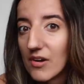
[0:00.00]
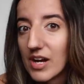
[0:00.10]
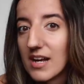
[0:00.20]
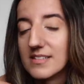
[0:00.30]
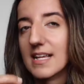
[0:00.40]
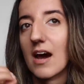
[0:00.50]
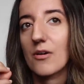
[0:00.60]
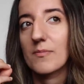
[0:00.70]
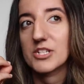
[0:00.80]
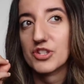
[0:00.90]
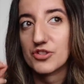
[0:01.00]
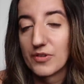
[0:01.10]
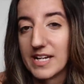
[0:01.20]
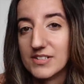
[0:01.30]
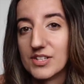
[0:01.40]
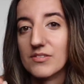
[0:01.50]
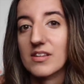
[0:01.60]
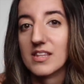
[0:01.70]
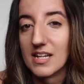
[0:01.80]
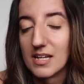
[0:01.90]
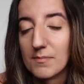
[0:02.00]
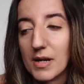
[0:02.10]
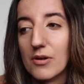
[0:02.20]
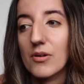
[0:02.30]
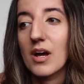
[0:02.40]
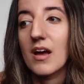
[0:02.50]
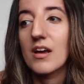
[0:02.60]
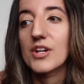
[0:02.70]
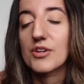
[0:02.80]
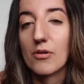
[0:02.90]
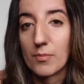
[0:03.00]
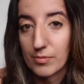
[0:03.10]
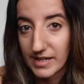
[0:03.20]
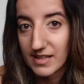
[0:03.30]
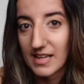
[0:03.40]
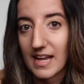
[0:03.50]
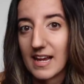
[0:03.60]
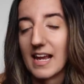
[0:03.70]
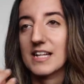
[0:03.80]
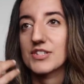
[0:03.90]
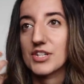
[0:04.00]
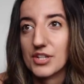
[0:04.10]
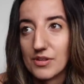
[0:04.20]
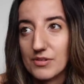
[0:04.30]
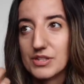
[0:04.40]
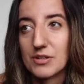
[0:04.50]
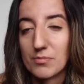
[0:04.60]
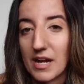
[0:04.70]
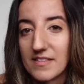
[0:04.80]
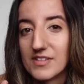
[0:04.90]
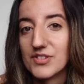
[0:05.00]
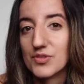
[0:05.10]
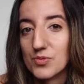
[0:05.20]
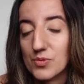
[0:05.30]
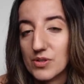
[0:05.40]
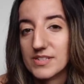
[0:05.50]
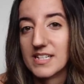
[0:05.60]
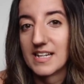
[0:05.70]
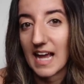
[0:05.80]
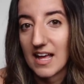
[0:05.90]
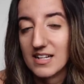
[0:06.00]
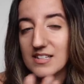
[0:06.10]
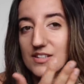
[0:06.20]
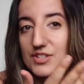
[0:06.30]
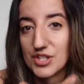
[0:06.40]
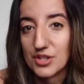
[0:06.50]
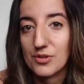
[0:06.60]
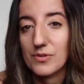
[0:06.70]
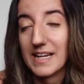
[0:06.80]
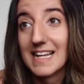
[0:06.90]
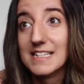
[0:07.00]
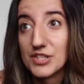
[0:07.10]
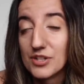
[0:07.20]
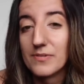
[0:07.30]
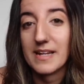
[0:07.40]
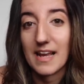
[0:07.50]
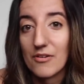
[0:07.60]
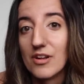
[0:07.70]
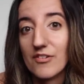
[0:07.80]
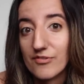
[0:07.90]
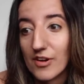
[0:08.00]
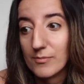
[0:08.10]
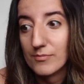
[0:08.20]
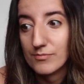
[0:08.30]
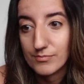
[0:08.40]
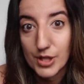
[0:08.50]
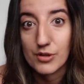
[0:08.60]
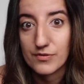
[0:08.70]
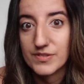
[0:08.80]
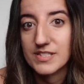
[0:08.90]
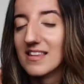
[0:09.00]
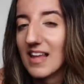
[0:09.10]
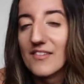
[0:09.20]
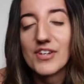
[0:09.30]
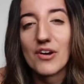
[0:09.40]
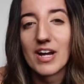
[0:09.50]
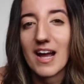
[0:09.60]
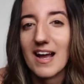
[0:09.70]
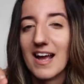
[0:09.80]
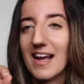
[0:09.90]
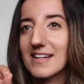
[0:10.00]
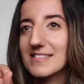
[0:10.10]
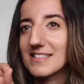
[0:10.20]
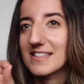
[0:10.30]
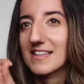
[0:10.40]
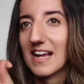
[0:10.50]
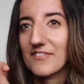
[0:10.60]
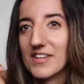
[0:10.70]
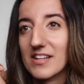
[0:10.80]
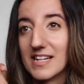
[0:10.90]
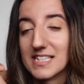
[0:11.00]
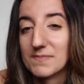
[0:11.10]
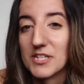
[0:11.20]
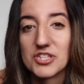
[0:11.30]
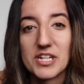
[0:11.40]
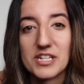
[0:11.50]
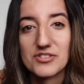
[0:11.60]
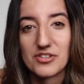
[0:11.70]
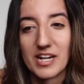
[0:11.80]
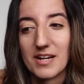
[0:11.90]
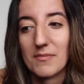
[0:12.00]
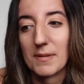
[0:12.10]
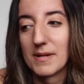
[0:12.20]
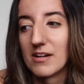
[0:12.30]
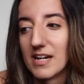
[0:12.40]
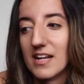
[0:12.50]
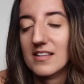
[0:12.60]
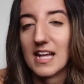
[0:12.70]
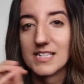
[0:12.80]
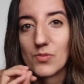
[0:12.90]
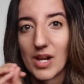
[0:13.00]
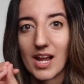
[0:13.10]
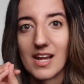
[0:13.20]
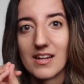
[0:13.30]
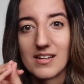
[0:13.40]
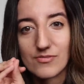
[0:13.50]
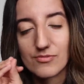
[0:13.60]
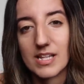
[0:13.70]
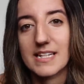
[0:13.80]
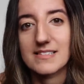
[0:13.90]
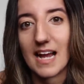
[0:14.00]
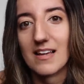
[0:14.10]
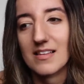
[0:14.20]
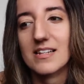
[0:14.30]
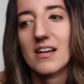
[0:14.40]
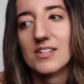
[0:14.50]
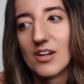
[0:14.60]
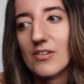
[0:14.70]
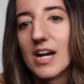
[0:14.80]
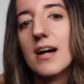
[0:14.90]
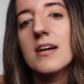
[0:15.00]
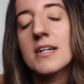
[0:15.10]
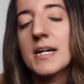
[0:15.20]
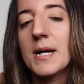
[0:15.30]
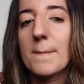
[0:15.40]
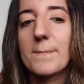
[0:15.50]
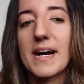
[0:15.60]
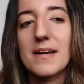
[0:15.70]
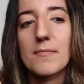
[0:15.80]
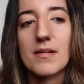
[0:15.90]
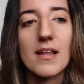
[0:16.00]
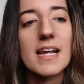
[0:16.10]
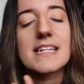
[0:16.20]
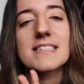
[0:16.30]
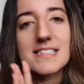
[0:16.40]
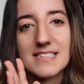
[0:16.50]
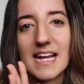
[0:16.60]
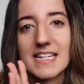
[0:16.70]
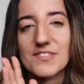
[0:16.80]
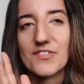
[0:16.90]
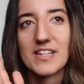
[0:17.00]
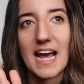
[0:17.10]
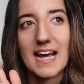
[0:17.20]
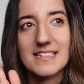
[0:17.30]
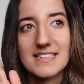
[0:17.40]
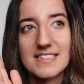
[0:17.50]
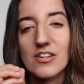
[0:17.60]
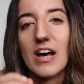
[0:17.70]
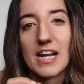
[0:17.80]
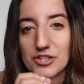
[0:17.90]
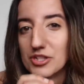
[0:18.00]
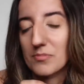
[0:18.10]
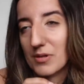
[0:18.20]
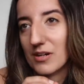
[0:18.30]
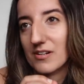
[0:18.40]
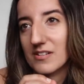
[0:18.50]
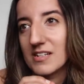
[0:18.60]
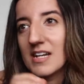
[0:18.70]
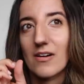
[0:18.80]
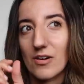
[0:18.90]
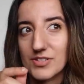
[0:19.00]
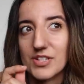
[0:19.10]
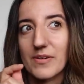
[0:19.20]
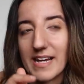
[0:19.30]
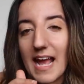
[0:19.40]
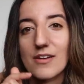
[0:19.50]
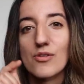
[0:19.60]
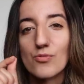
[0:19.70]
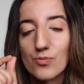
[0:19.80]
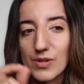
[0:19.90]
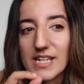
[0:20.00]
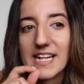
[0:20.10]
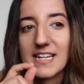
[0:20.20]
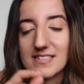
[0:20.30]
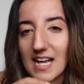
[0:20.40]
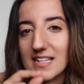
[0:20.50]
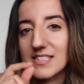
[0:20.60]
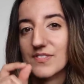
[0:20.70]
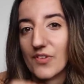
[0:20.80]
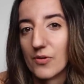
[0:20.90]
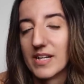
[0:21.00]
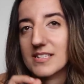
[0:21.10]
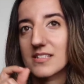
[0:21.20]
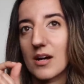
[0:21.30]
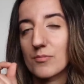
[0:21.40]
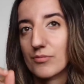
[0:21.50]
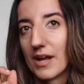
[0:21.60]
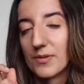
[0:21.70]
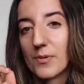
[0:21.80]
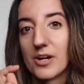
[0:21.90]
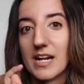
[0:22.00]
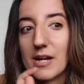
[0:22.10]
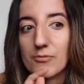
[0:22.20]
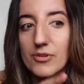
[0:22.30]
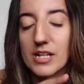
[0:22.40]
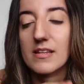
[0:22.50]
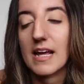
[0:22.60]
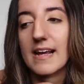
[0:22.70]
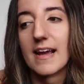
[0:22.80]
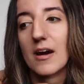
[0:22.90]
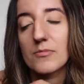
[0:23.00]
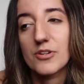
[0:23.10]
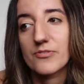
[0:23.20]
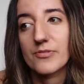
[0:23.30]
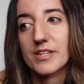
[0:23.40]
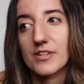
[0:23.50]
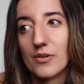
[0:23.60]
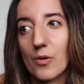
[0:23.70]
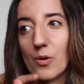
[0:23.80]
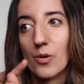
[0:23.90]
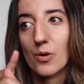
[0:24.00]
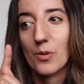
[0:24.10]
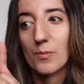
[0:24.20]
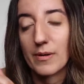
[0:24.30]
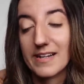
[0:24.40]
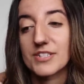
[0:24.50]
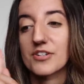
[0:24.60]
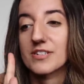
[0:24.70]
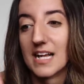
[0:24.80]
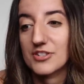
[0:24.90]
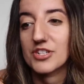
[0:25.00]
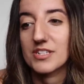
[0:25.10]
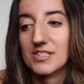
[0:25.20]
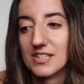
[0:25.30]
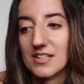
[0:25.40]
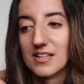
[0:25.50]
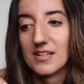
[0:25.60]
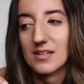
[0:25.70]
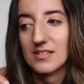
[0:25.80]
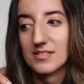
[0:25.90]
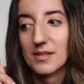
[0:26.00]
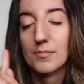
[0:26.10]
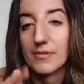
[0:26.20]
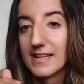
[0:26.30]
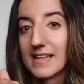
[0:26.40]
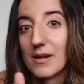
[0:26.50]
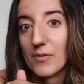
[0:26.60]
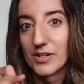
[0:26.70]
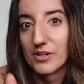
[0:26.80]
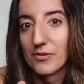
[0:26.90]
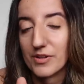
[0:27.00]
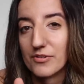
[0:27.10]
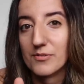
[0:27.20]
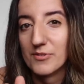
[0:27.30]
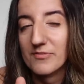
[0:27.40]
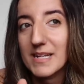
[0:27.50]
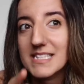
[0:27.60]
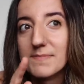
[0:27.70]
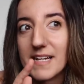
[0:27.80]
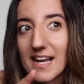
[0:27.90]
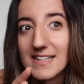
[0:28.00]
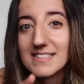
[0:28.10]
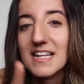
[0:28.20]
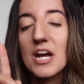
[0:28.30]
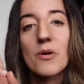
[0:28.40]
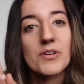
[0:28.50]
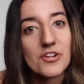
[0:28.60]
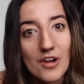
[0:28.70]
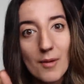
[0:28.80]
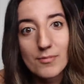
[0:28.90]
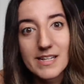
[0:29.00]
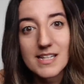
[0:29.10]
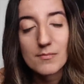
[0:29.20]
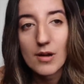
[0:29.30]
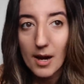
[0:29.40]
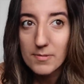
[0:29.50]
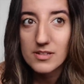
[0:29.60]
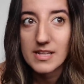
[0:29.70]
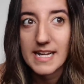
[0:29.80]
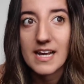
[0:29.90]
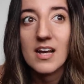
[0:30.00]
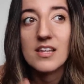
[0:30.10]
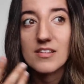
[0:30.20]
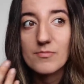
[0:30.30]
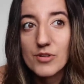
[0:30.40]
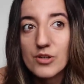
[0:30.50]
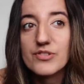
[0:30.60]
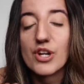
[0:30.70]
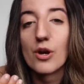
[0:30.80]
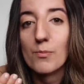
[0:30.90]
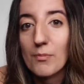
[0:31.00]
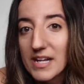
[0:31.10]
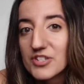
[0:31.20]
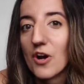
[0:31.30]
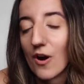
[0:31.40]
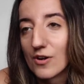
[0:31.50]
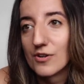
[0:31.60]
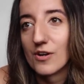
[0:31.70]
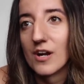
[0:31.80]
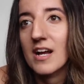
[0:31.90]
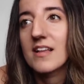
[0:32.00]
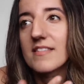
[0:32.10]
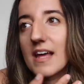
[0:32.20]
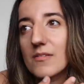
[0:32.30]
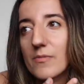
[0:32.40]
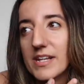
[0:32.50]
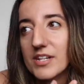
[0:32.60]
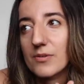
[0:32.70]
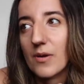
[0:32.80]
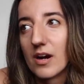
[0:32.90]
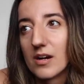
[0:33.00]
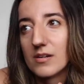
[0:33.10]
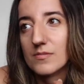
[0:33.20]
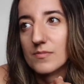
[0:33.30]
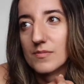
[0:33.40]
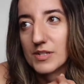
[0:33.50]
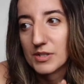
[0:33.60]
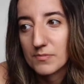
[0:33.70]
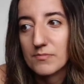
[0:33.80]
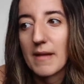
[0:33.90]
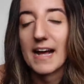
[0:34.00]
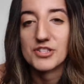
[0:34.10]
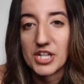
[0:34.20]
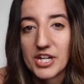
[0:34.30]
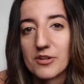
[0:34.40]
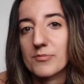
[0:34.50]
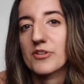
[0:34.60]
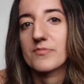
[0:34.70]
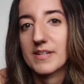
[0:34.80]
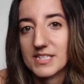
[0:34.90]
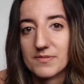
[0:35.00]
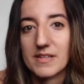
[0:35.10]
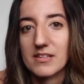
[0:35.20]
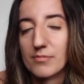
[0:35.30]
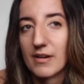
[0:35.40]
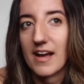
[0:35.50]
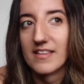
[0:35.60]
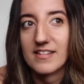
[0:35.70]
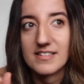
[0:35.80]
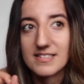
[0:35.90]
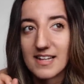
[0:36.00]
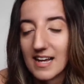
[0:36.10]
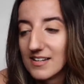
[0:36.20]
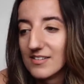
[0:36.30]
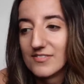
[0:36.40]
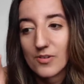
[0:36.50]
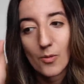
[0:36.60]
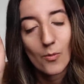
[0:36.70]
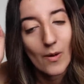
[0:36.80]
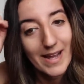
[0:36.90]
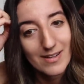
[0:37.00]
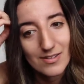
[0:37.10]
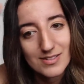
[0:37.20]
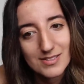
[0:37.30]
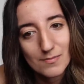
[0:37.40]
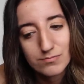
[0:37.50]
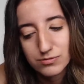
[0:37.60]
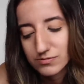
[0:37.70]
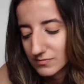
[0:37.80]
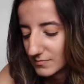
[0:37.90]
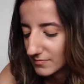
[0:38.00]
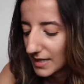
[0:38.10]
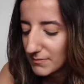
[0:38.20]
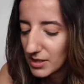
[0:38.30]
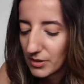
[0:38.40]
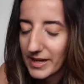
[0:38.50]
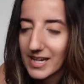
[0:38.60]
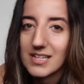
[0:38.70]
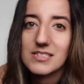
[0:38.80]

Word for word: yoga is how much it trains you to think about your breathing and to use your breath as a tool to get to into and out of moves. I love yoga and I feel like especially during my period, that's when I really dial in on yoga. But Pilates is nice for that little extra burn. Also, again, really intense focus on breath work. And I really like how Move with Nicole brings your attention to the, the breathing while you're going through the movements because when you're not breathing properly, the moves are much harder than when you are matching your movements with the breath. It's kind of wild mind-blowing